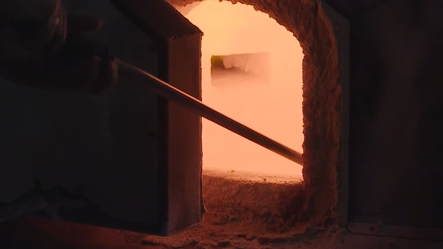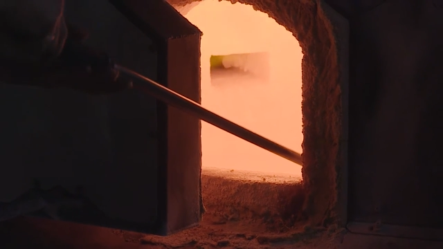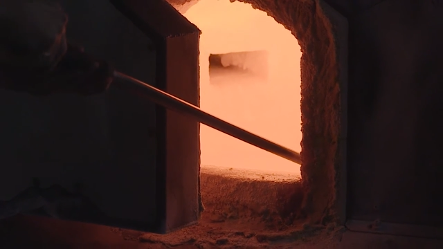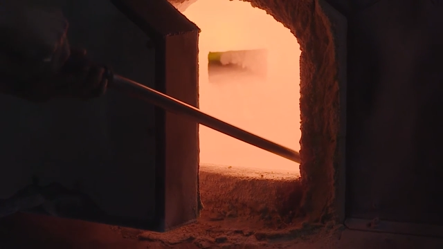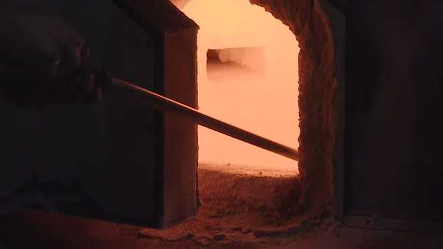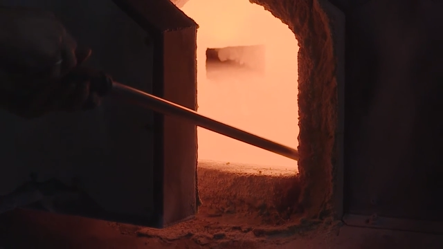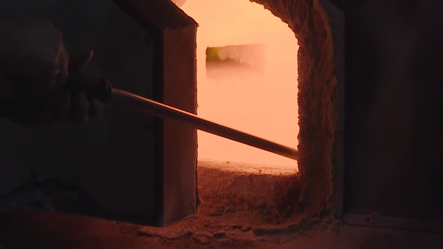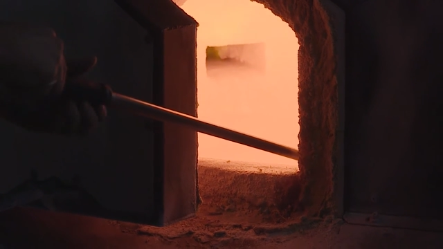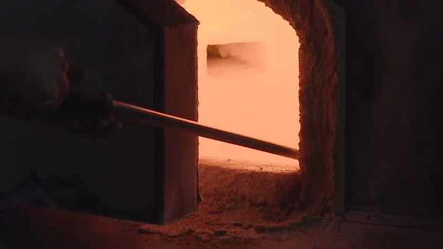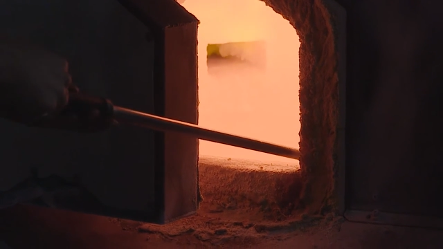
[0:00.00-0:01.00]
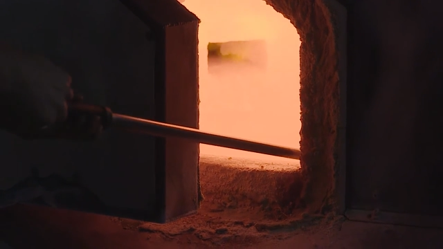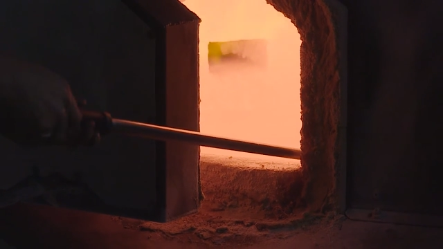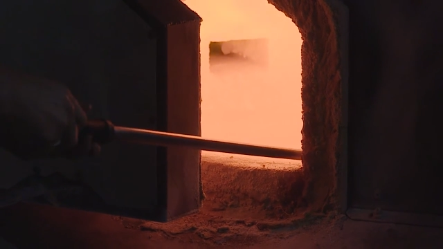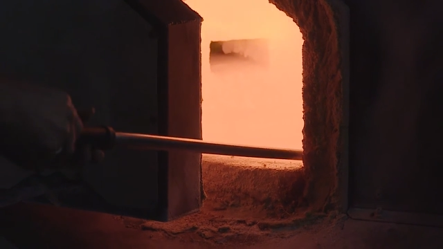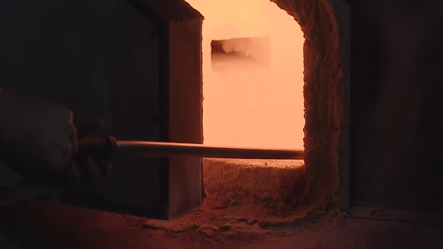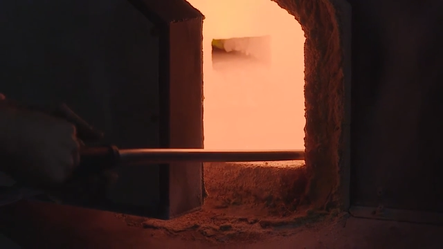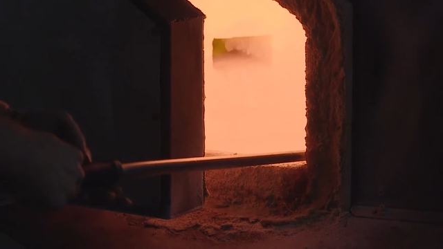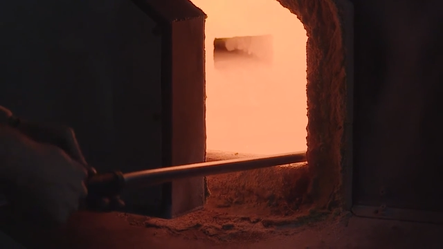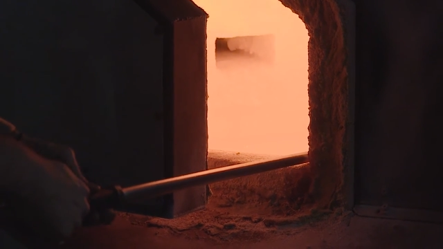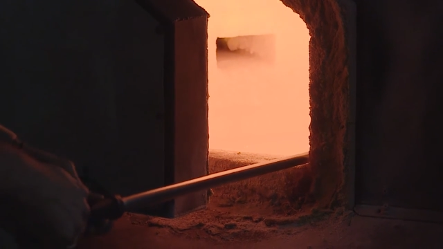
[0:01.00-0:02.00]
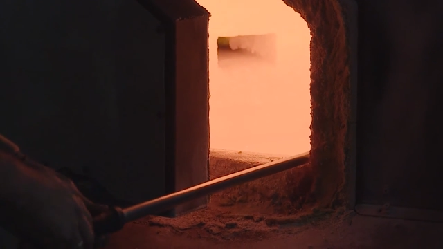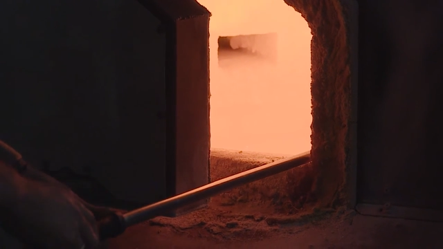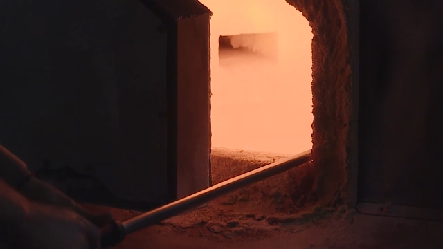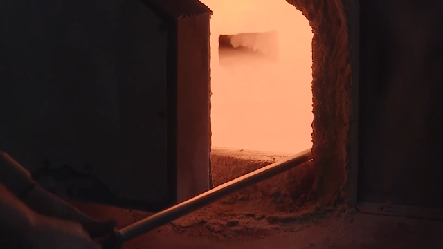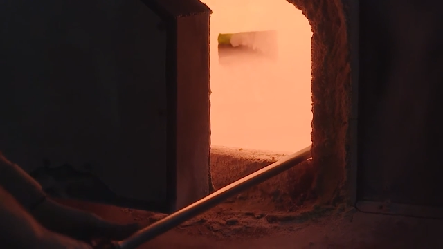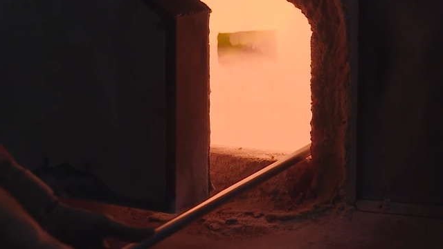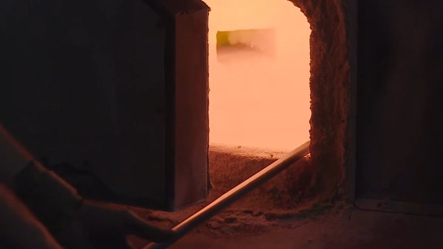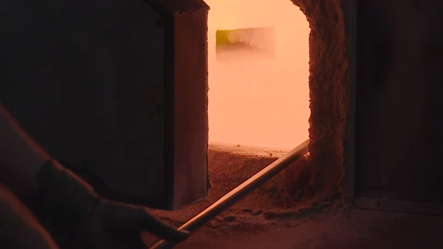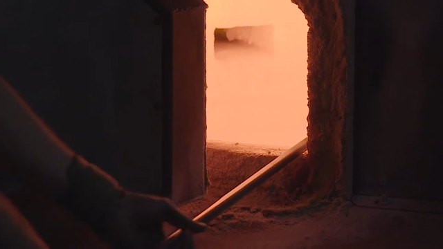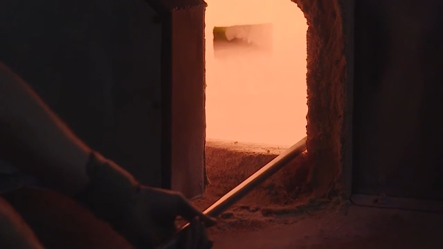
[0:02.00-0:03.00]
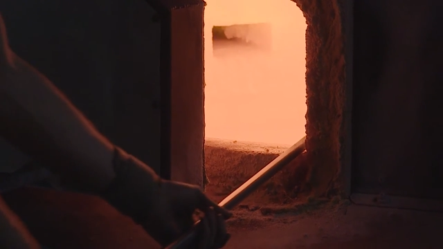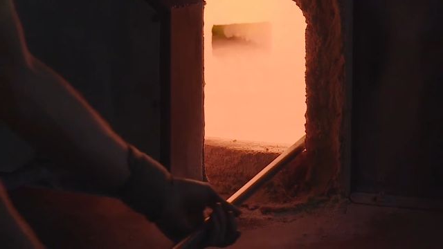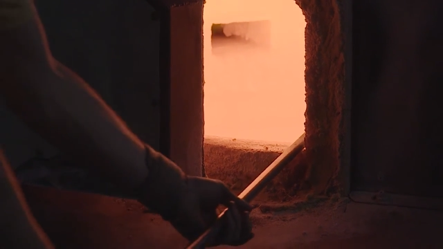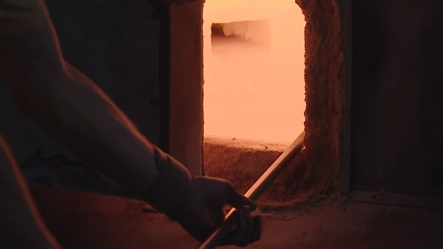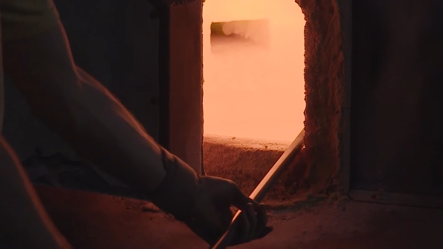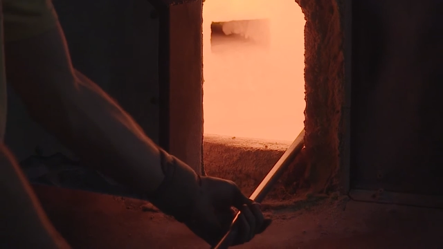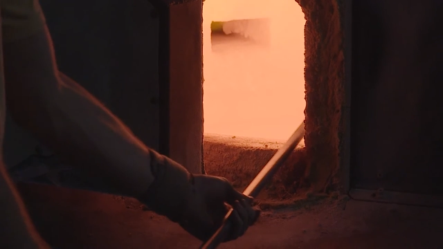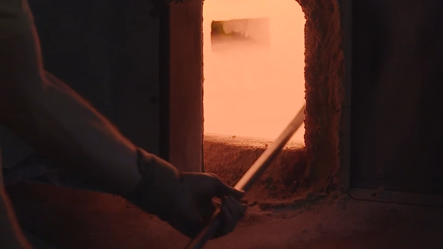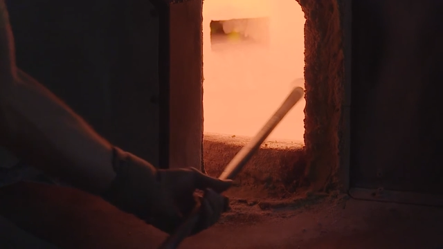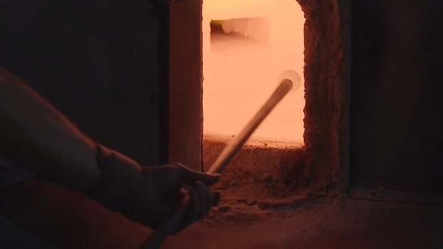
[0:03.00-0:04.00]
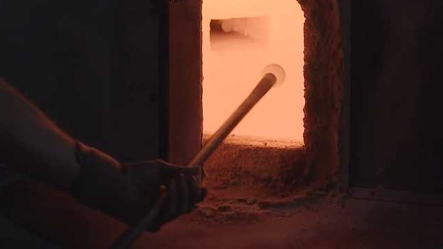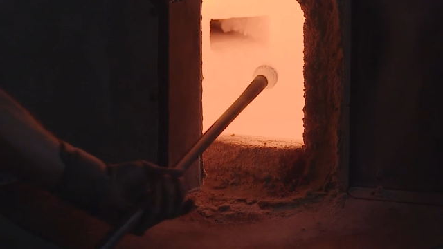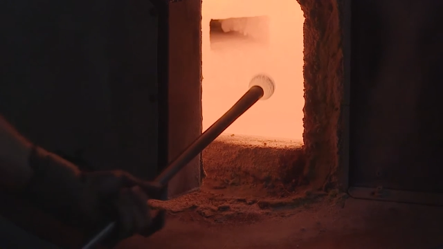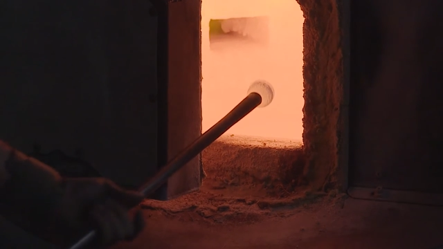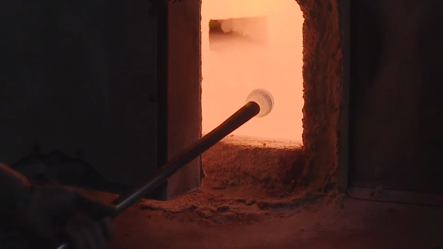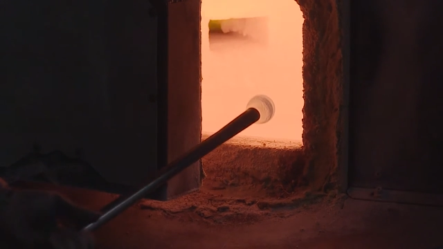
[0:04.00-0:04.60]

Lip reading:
(no speaker visible)